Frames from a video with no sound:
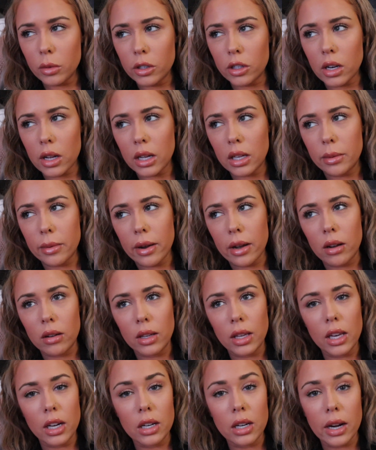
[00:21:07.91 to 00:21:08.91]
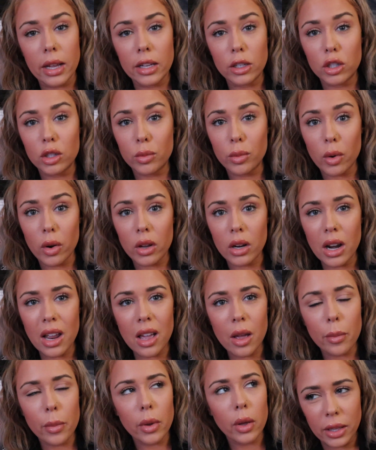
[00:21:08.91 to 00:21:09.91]
We were talking about how Keenan and I had just broken
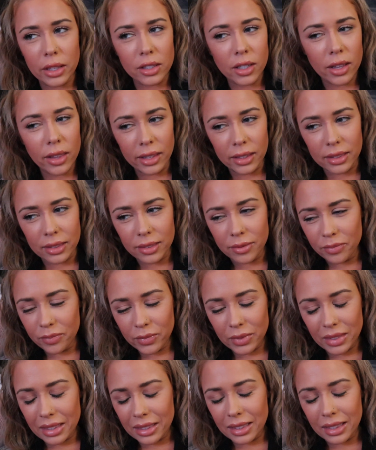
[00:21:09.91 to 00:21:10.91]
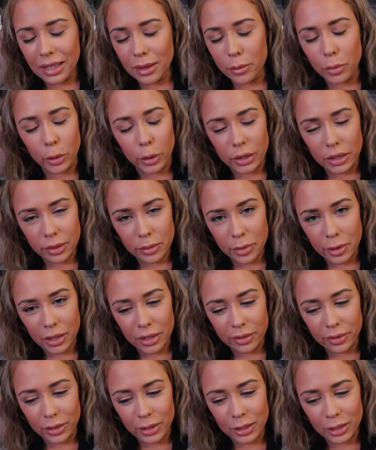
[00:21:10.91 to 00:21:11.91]
up. That's not like the important
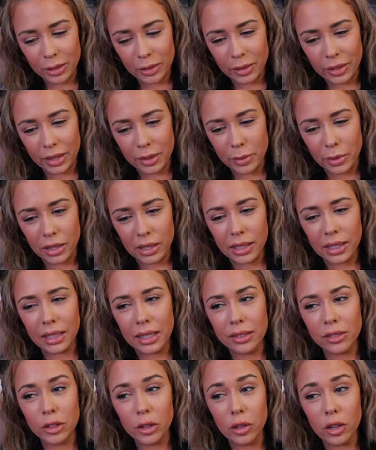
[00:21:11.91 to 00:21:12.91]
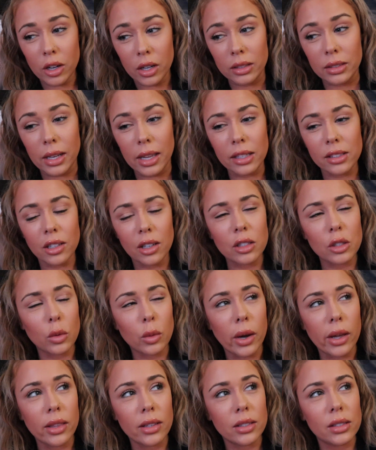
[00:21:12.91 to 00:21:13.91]
part of the story, but it gives you context onto
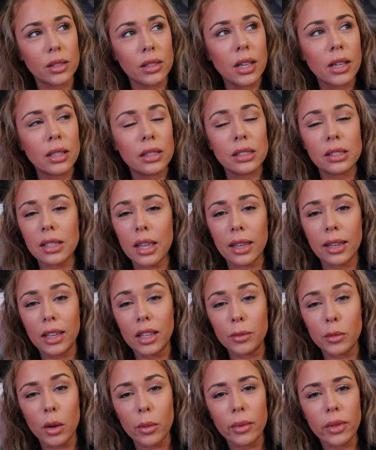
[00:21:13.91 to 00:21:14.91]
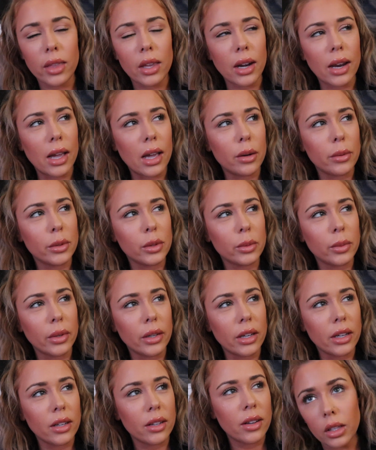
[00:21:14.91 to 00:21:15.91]
why this psychic moment that I had was
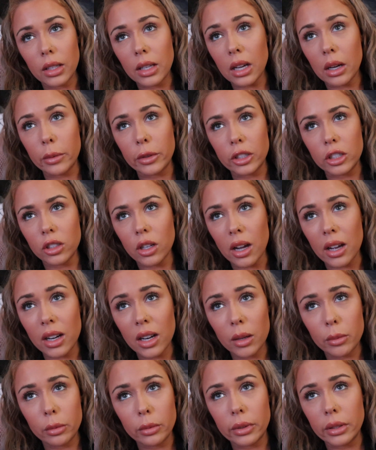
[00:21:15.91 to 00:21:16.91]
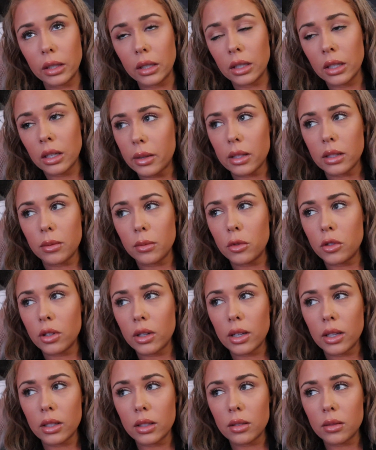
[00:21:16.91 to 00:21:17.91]
weird. Yeah, and we just caught up and we had some
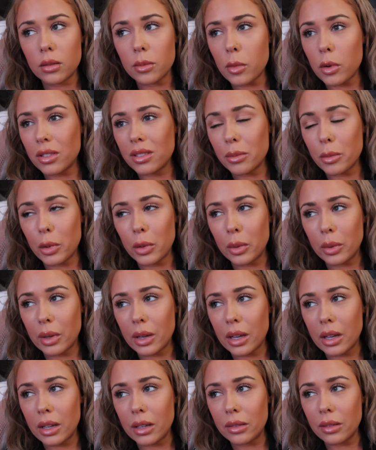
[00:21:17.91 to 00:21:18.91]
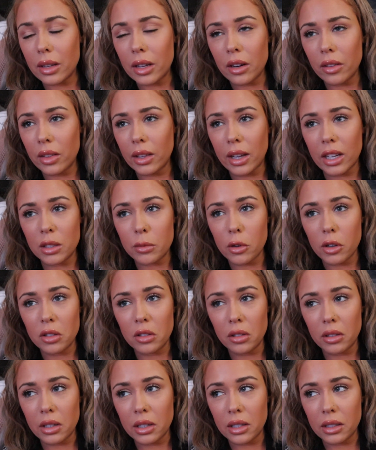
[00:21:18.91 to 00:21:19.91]
drinks, smoked some hookah. I don't think I smoked
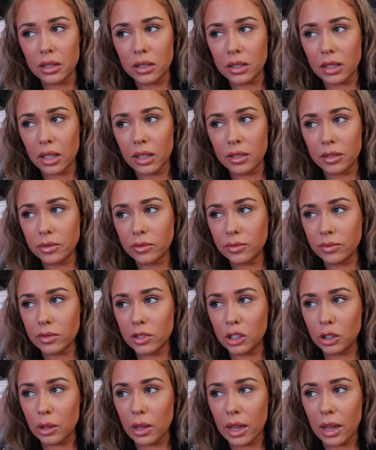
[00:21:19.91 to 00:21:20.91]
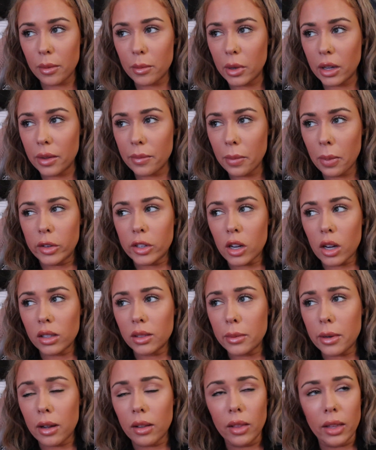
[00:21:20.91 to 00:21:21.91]
hookah because I don't do that, but we
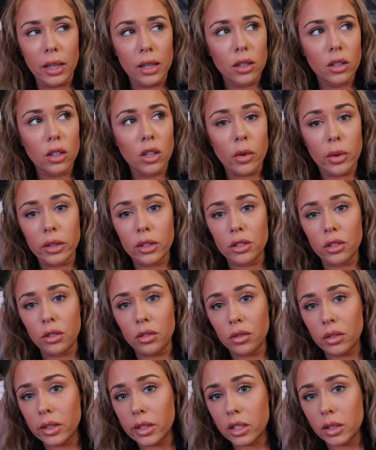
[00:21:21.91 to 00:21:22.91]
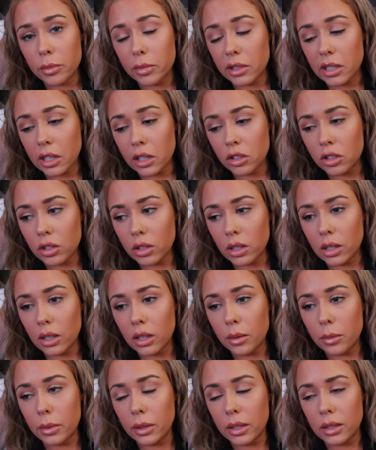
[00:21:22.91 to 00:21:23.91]
talked about like going to Greece
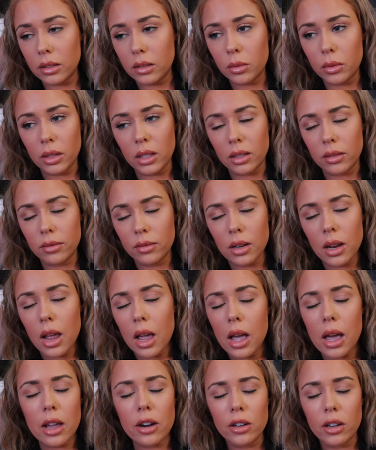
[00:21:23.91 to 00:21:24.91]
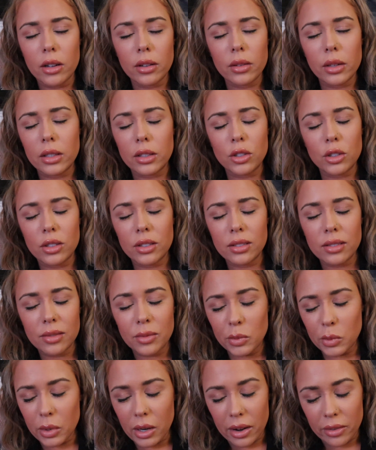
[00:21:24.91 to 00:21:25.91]
potentially because I don't know, it's just
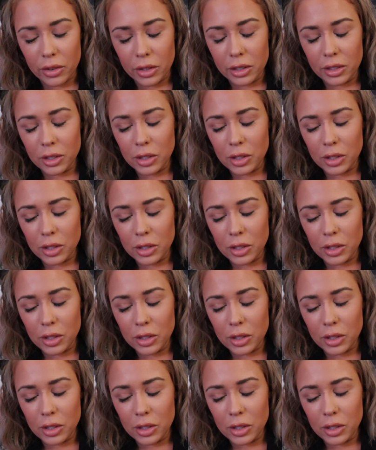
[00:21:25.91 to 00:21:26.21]
whatever.